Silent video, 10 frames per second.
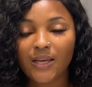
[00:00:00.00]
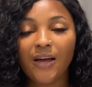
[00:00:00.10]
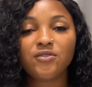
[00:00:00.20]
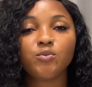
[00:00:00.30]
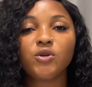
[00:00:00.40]
You
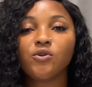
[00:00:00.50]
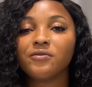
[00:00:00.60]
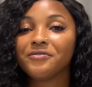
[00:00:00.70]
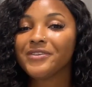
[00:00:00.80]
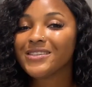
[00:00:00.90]
have to be
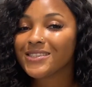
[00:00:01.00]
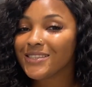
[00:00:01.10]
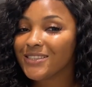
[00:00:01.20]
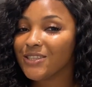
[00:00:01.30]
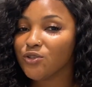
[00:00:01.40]

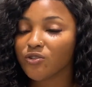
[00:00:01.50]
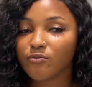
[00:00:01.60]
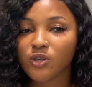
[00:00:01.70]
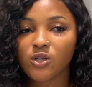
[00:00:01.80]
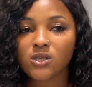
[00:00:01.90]
convincing enough,
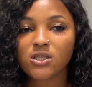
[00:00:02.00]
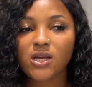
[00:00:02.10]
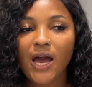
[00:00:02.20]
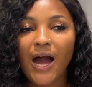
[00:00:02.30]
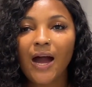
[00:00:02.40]
because
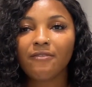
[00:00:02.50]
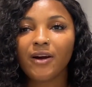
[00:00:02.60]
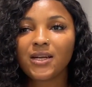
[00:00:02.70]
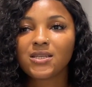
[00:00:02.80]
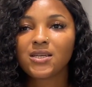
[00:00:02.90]
I've
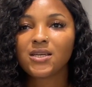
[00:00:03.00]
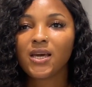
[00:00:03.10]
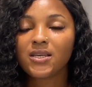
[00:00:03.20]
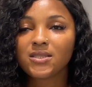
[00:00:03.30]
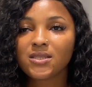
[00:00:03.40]
had
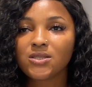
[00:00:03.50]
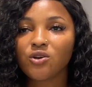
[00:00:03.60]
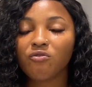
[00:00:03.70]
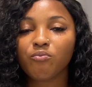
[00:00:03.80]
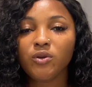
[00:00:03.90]
cases
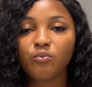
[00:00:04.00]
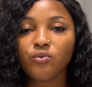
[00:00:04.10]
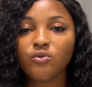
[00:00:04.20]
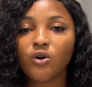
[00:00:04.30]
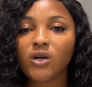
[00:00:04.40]
of
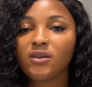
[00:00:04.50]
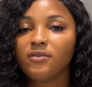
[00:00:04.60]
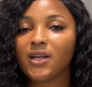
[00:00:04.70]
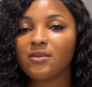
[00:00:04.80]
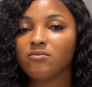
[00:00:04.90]
people not
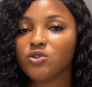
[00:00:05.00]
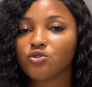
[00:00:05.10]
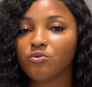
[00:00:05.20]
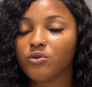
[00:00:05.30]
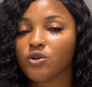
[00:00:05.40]
giving
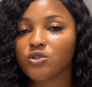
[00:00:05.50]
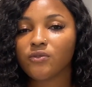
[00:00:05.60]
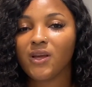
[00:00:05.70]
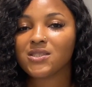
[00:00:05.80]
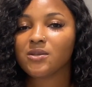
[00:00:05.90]
admission because
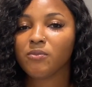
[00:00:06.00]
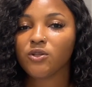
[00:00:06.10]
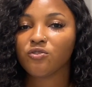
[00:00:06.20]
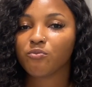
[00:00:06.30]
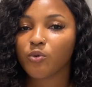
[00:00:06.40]
of their
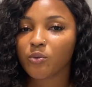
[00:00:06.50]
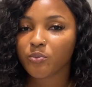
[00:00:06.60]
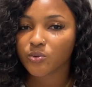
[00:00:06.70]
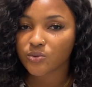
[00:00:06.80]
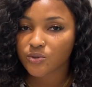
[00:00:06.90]
statement of
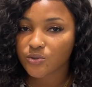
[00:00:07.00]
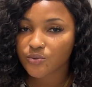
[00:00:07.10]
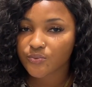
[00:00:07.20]
purpose.